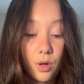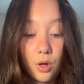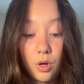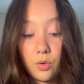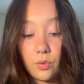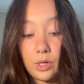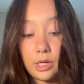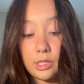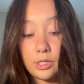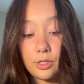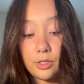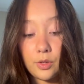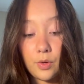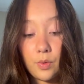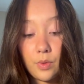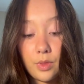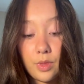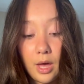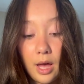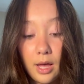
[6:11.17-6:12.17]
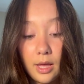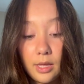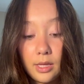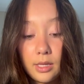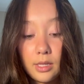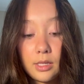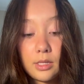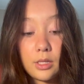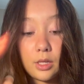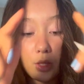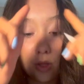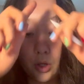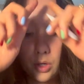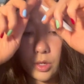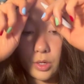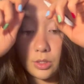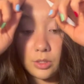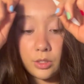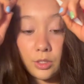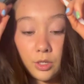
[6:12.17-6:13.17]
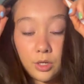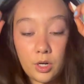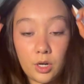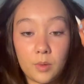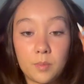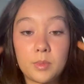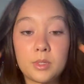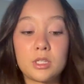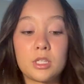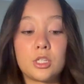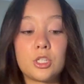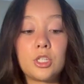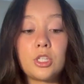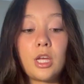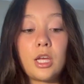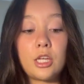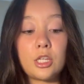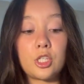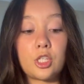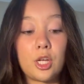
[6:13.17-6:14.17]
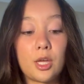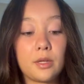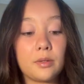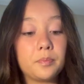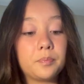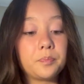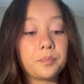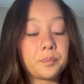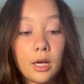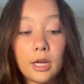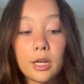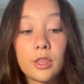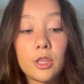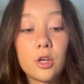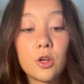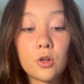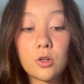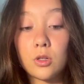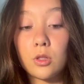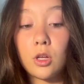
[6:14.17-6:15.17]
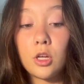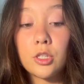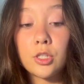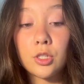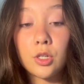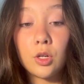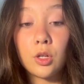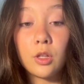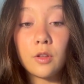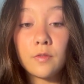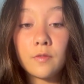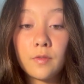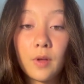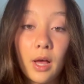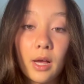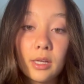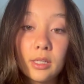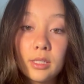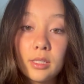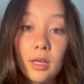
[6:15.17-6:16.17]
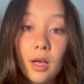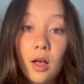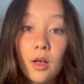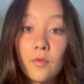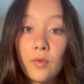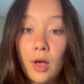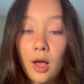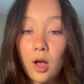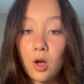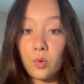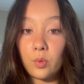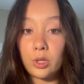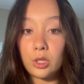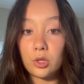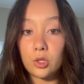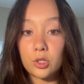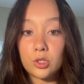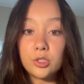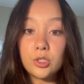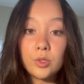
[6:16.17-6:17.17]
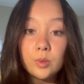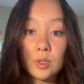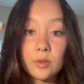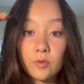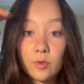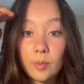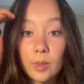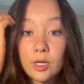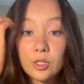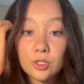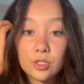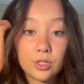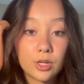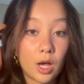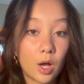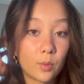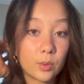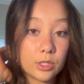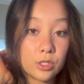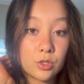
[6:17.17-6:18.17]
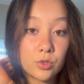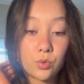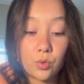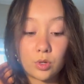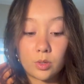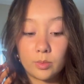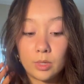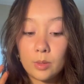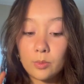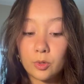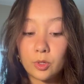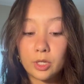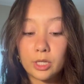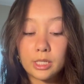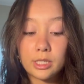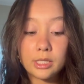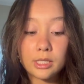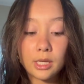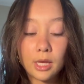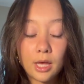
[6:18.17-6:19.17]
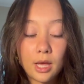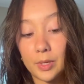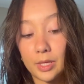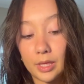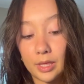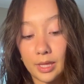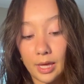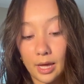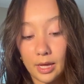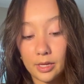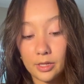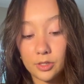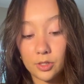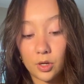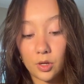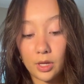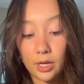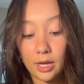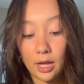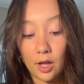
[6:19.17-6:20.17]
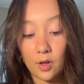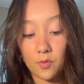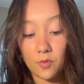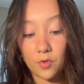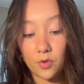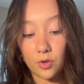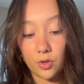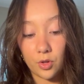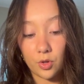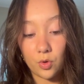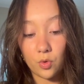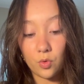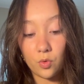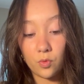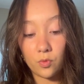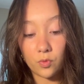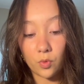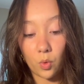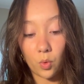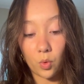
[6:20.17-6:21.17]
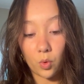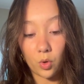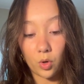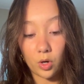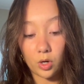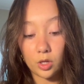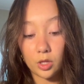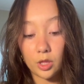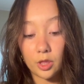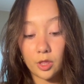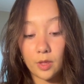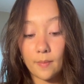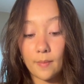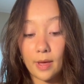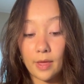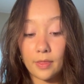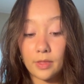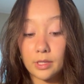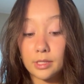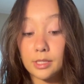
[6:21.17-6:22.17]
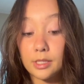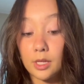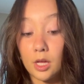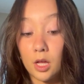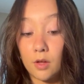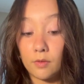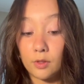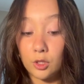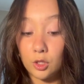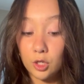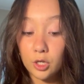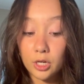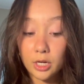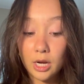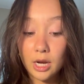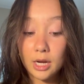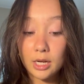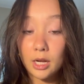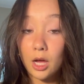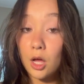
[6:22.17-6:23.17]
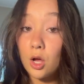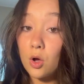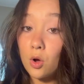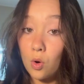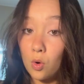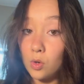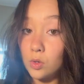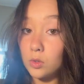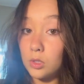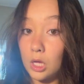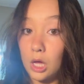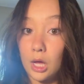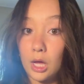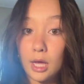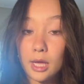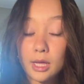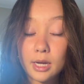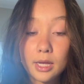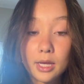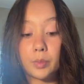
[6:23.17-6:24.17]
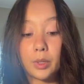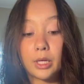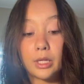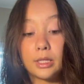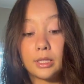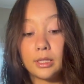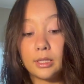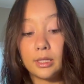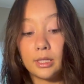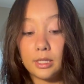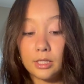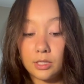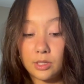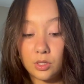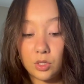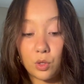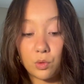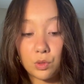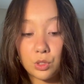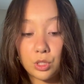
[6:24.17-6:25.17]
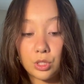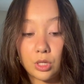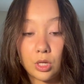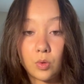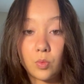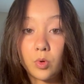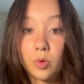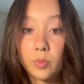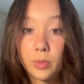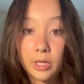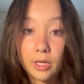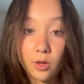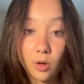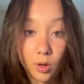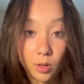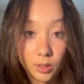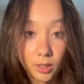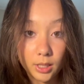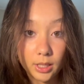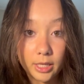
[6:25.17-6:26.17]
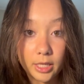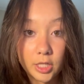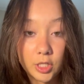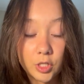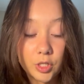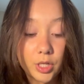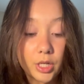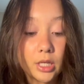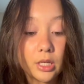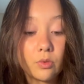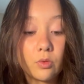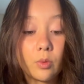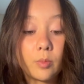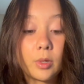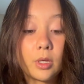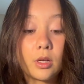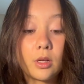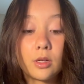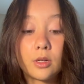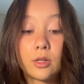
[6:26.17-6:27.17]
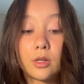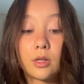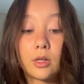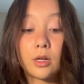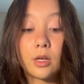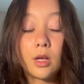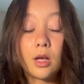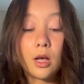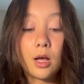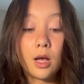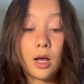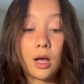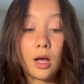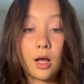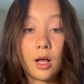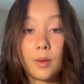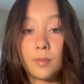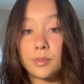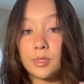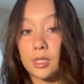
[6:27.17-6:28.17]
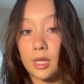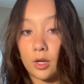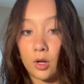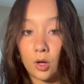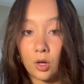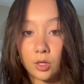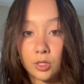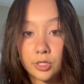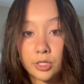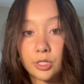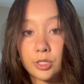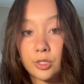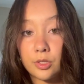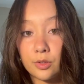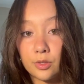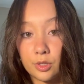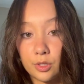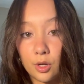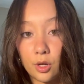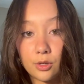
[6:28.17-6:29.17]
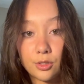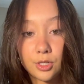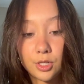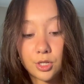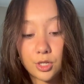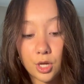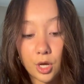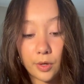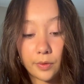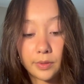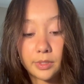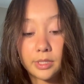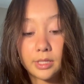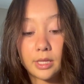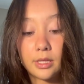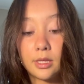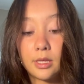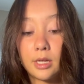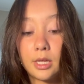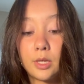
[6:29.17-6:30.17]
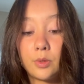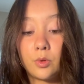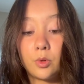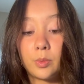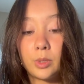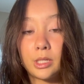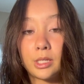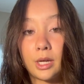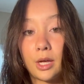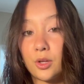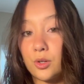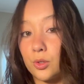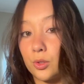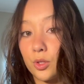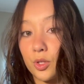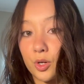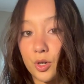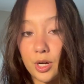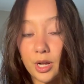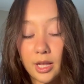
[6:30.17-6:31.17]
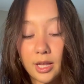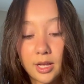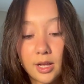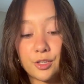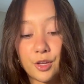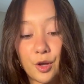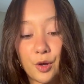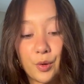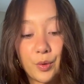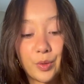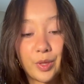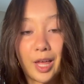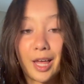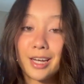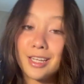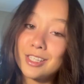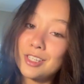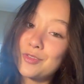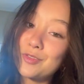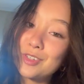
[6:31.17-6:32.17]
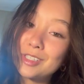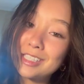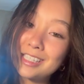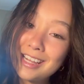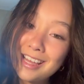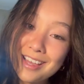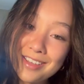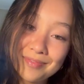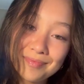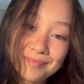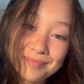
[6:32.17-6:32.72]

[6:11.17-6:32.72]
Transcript: All right, so that is long-term potentiation, kind of the neurological effects of how we learn new information, how we store memories. But that is all I have for you for the methods of learning. Not a whole lot, but this notes sheet will be on the link tree. It will be under psychology, sociology notes, and then it will be titled learning. So that is it for today.